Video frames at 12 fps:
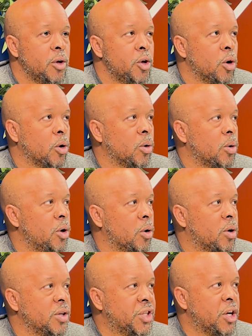You're
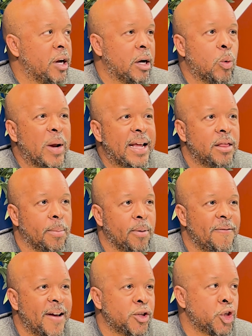considering quitting the
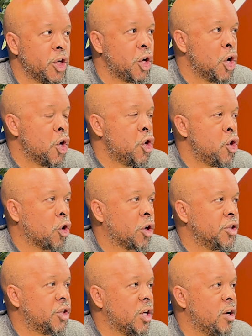profession. You're
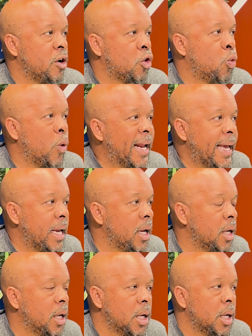considering
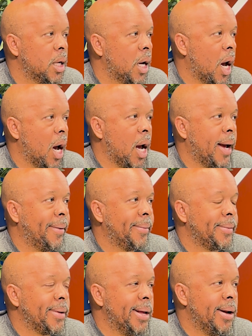quitting,
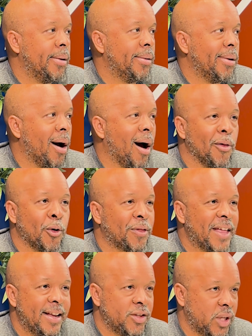other
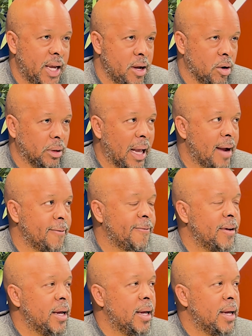things in your life.